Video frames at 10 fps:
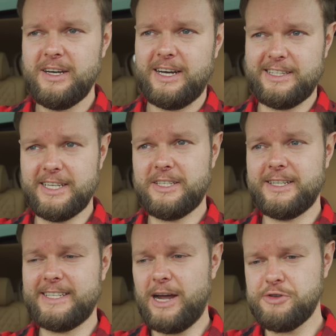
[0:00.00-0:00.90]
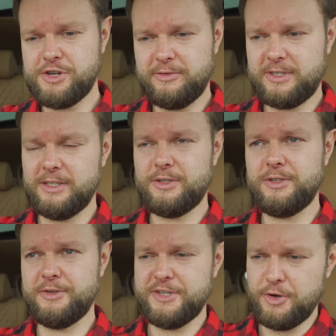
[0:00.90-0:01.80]
I'd like you to downshift
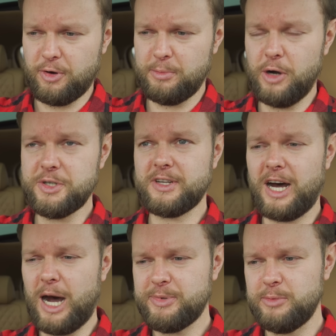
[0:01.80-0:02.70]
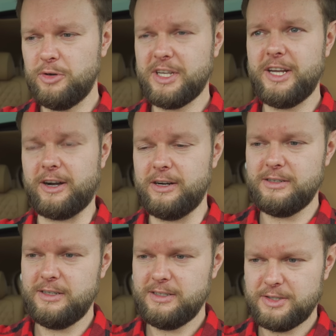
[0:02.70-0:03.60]
into your most optimal gear.
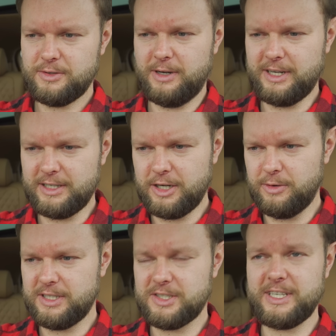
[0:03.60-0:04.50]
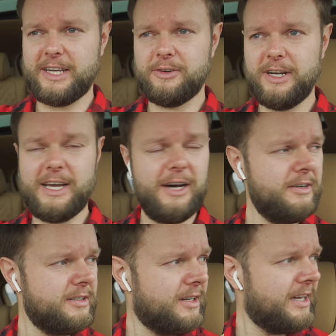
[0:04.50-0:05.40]
So I'm going to go into second right now.